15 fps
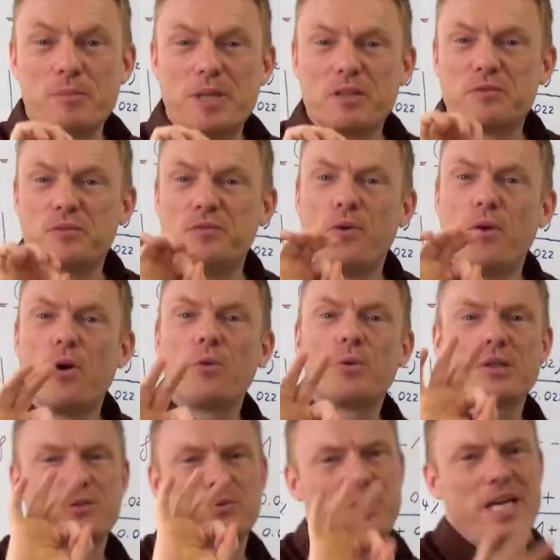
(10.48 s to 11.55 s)
about
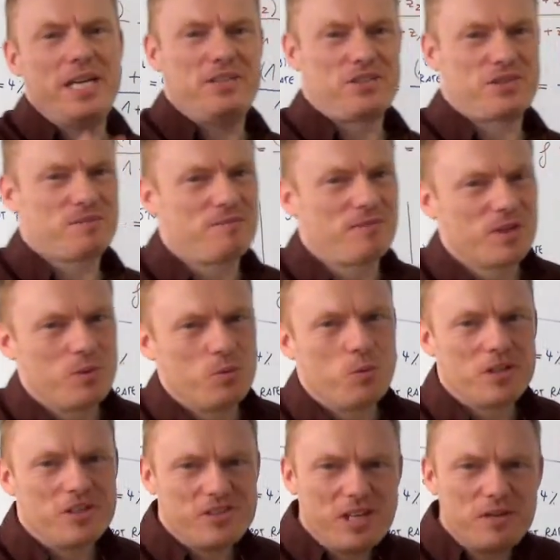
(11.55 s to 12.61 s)
forward rates.
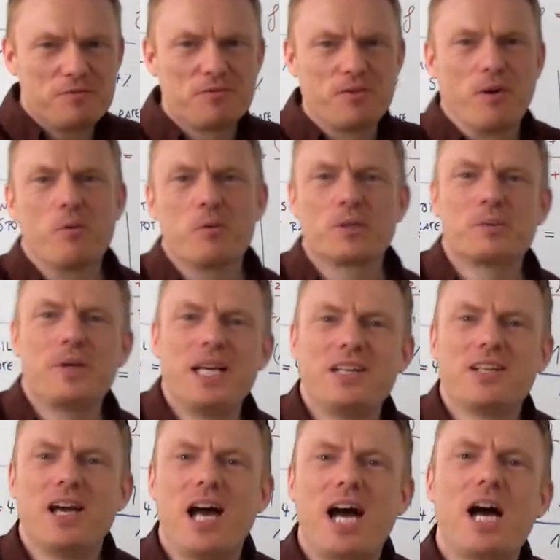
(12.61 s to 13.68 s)
What is a forward
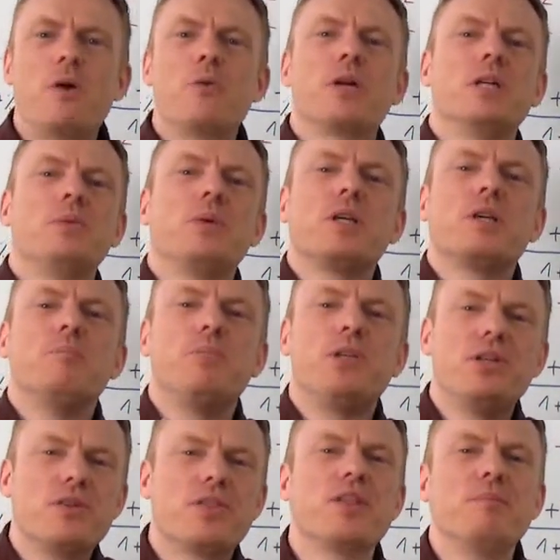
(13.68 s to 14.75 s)
rate? How can we
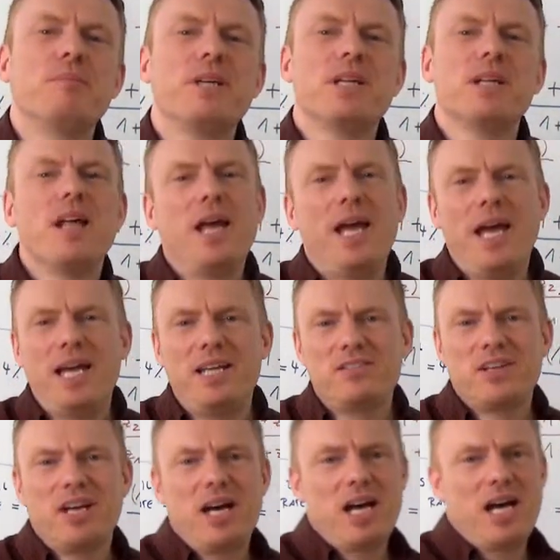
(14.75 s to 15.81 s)
compute them? And
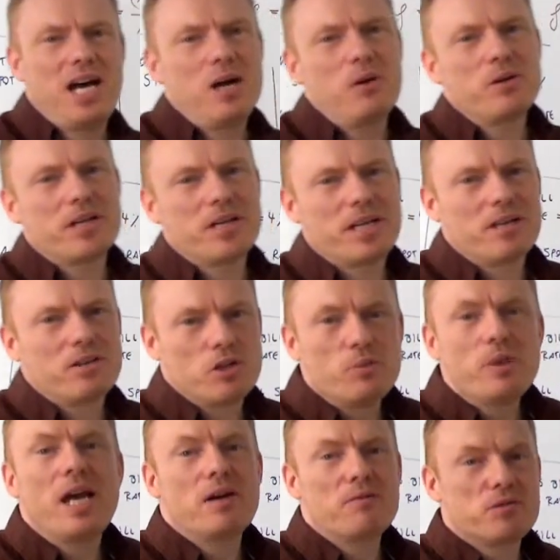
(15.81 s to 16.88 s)
how do
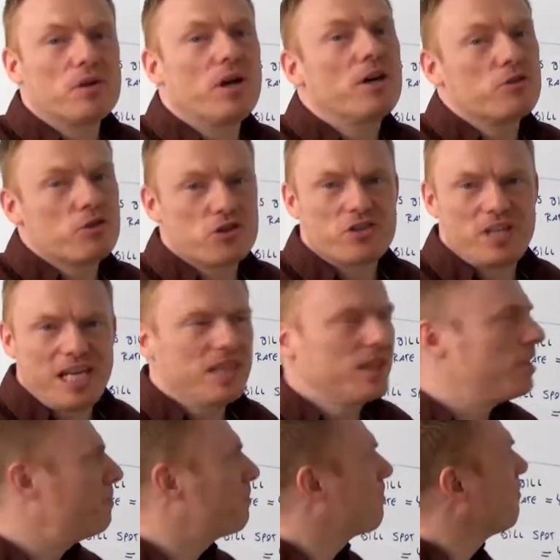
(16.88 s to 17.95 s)
we have to
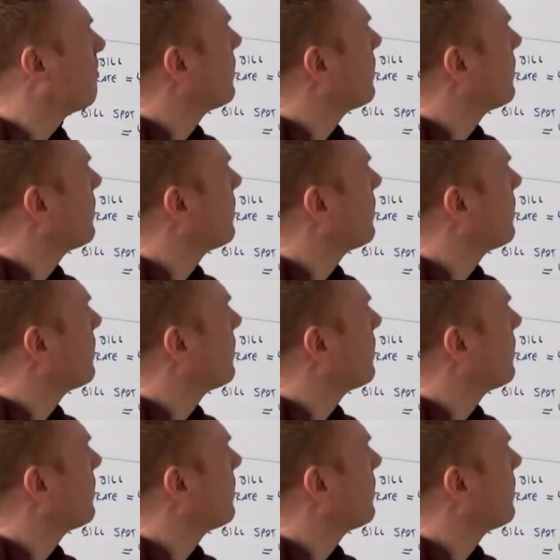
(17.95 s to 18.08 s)
understand them?